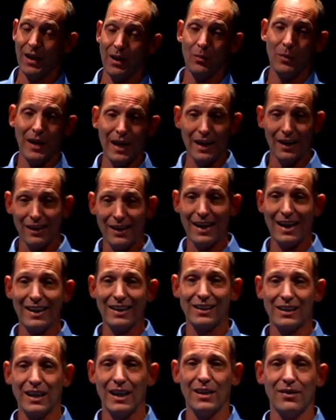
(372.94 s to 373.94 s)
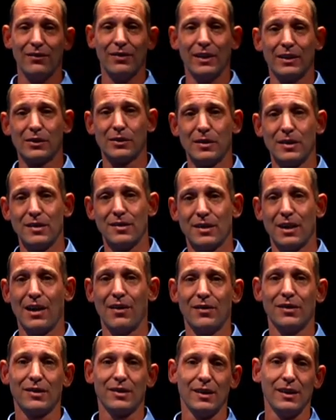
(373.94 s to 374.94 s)
VAN. We had a lot of client victories,
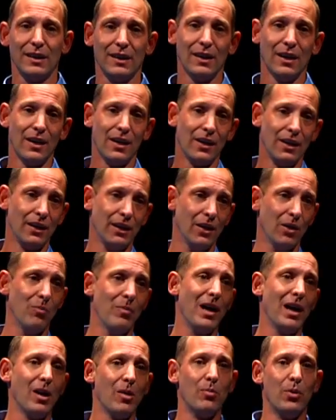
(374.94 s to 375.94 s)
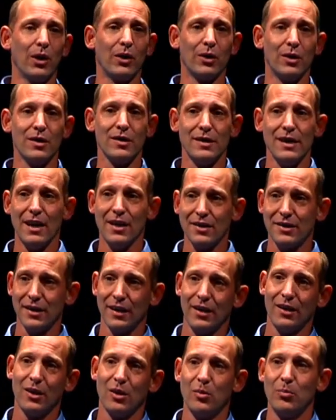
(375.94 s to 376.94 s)
obviously. Mayor Booker is now
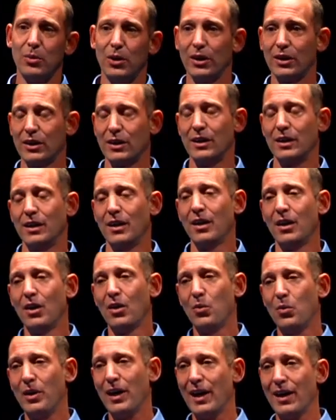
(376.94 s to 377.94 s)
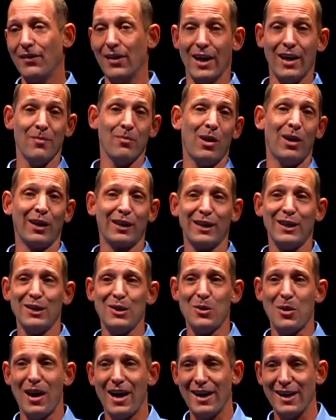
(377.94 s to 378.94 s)
Senator Booker. We have Ed Markey,
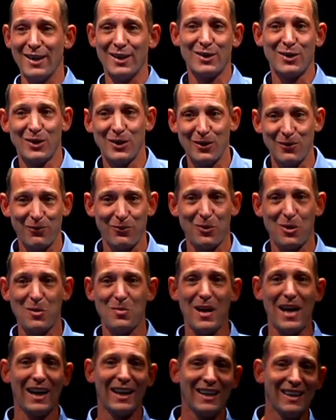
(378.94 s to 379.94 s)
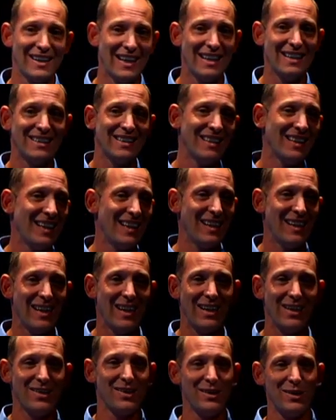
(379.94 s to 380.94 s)
who I interned for back in
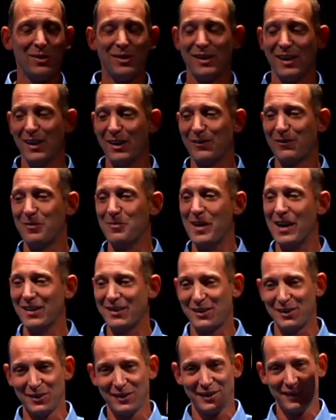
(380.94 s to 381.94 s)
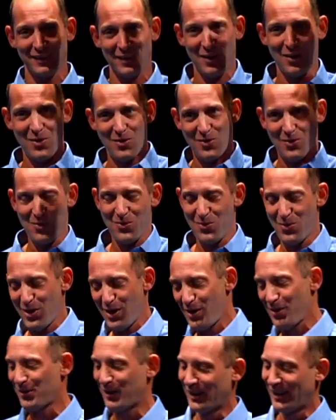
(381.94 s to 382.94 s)
1988 as a new senator from
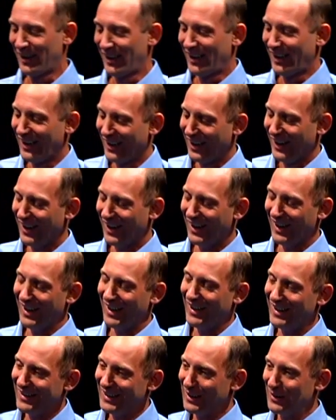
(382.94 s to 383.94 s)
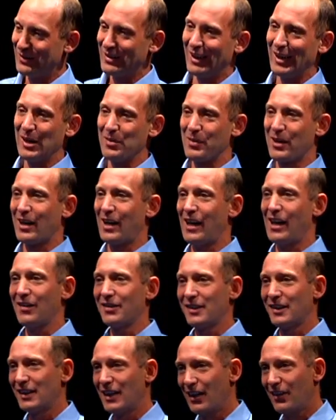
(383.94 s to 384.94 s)
Massachusetts. Terry
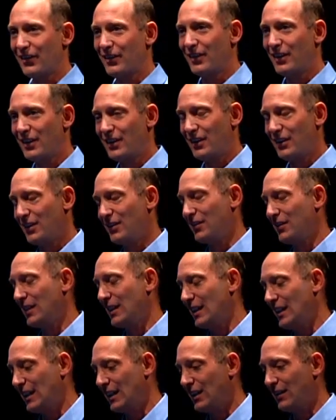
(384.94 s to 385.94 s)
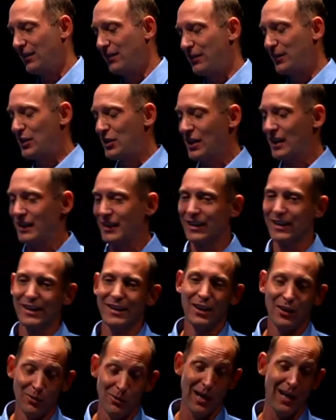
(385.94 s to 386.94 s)
McAuliffe, the governor of
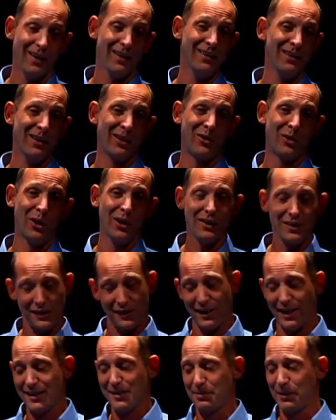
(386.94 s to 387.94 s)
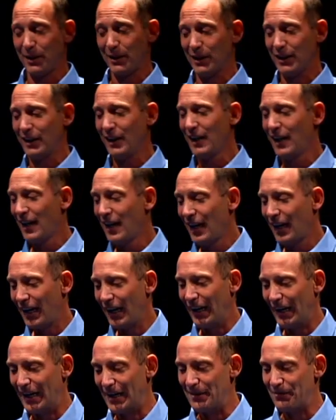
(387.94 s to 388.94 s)
Virginia, rather than a crook, so that's pretty good.
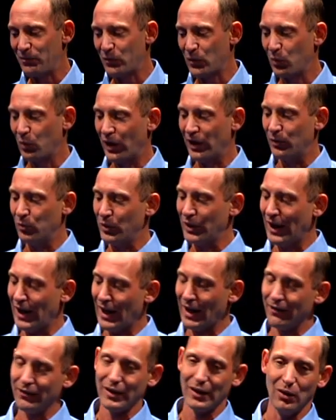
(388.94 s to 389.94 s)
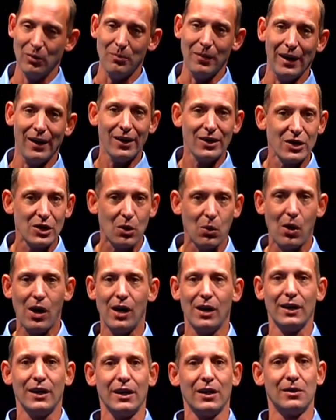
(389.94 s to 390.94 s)
And we have, marriage
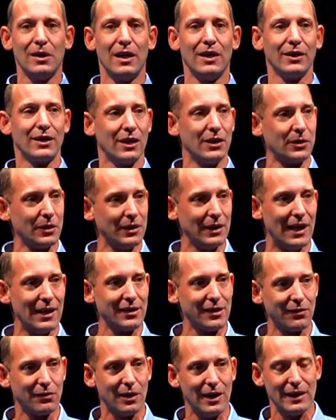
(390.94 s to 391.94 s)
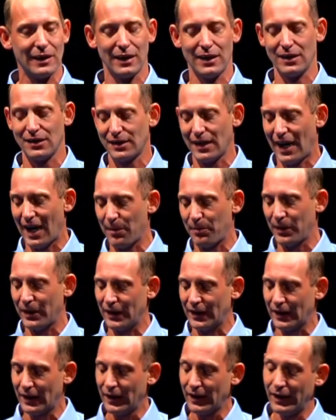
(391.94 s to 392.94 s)
equality around the country, lots of great things
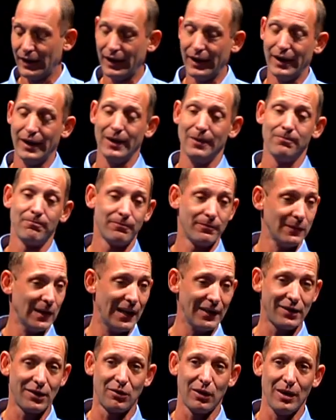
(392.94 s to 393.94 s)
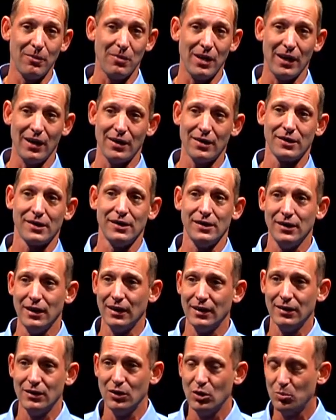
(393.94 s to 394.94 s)
happening, lots of great mayors
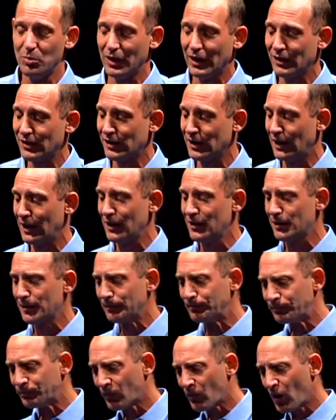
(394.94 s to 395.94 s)
in new big cities.